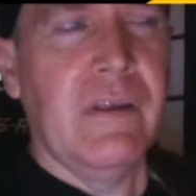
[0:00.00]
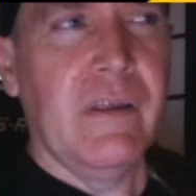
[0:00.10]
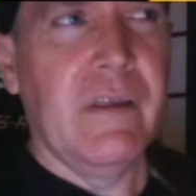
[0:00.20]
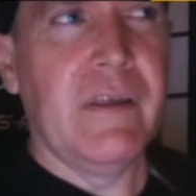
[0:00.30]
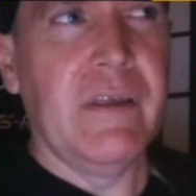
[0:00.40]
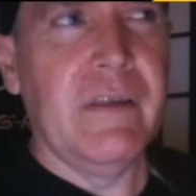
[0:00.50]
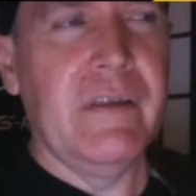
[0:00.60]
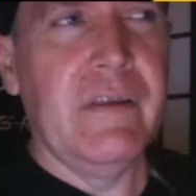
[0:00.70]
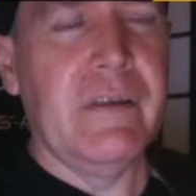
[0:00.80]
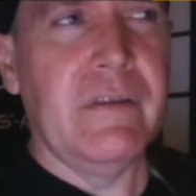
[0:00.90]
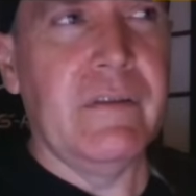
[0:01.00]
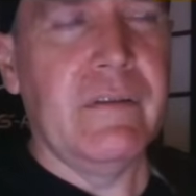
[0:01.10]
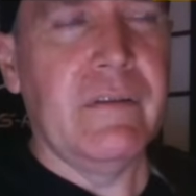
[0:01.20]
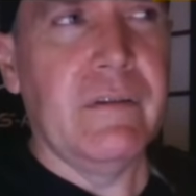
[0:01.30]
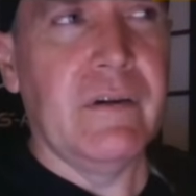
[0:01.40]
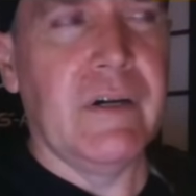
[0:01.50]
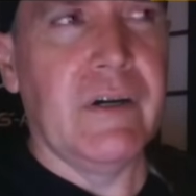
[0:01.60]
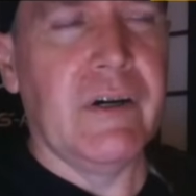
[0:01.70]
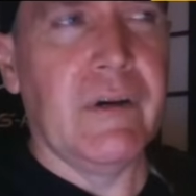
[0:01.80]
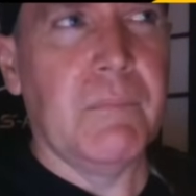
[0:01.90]
he
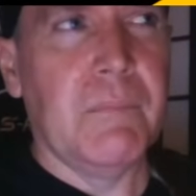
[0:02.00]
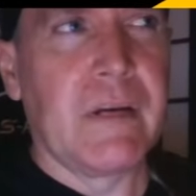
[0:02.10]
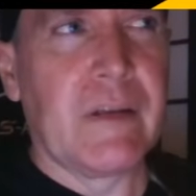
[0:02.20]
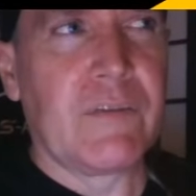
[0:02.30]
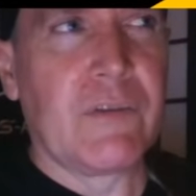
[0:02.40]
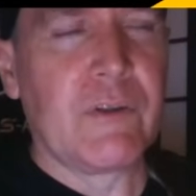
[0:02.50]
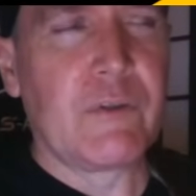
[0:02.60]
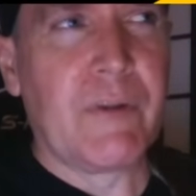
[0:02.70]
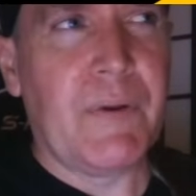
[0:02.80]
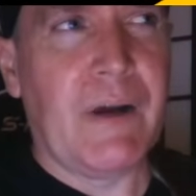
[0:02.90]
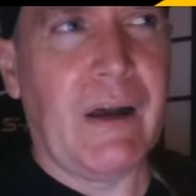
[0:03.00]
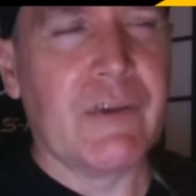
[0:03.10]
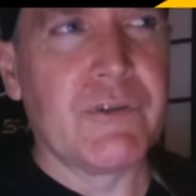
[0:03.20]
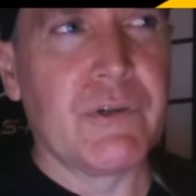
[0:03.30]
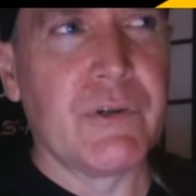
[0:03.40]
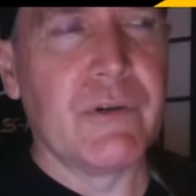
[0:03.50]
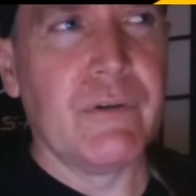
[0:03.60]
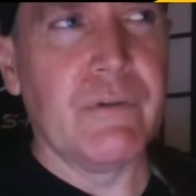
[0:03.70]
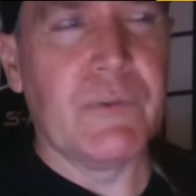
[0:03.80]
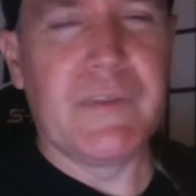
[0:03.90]
um, a conciliatory
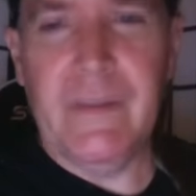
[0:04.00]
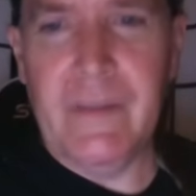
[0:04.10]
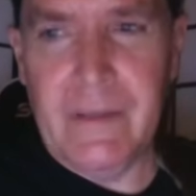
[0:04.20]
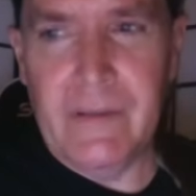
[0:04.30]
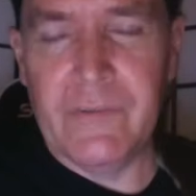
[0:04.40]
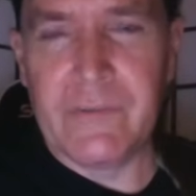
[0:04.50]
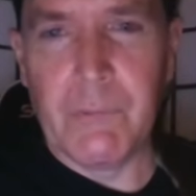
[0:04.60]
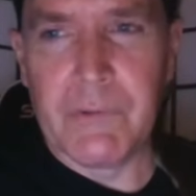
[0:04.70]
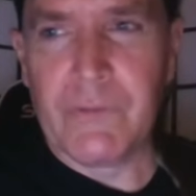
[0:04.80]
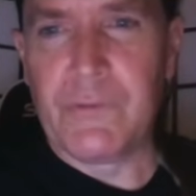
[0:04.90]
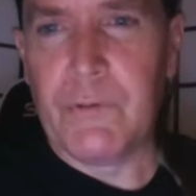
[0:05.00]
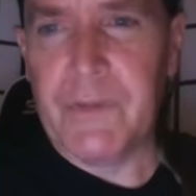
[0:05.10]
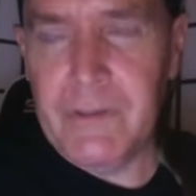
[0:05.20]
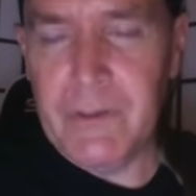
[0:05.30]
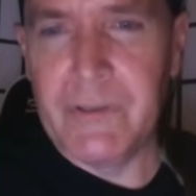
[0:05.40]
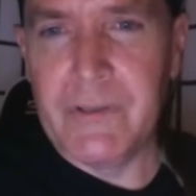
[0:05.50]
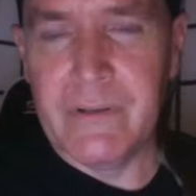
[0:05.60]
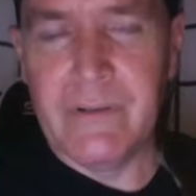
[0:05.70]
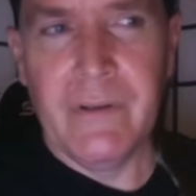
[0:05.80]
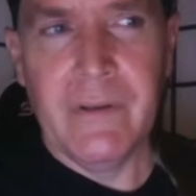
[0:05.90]
posture with the East and with the Soviet
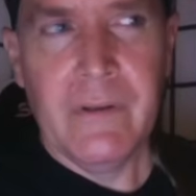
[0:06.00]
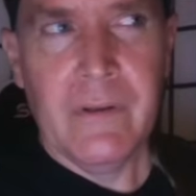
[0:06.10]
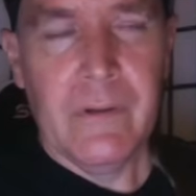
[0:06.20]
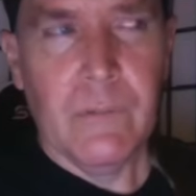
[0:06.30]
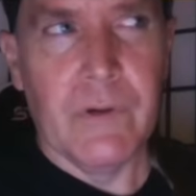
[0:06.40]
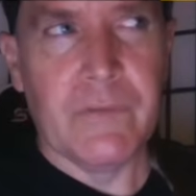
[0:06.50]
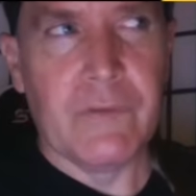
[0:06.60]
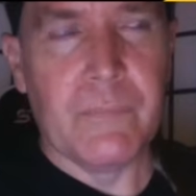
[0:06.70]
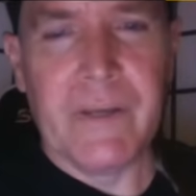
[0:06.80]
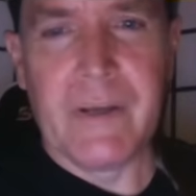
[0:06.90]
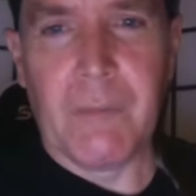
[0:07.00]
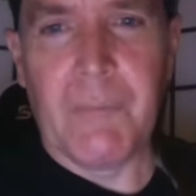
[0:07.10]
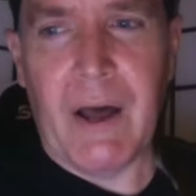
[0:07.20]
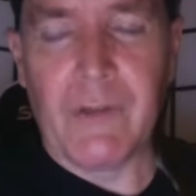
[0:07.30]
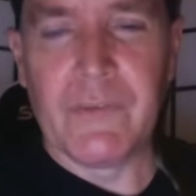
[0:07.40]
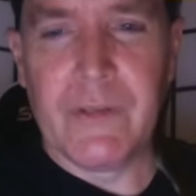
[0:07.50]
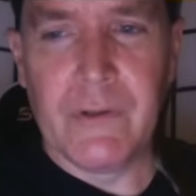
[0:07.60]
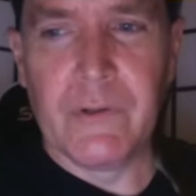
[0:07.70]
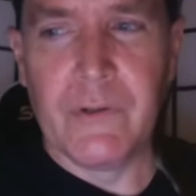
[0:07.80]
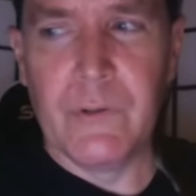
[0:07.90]
Union was his big kind of policy
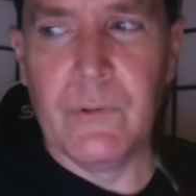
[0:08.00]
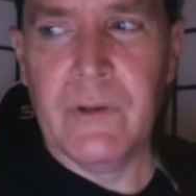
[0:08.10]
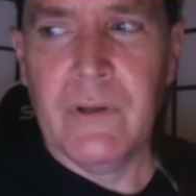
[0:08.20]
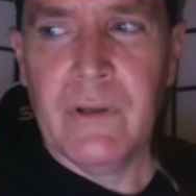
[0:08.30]
coup.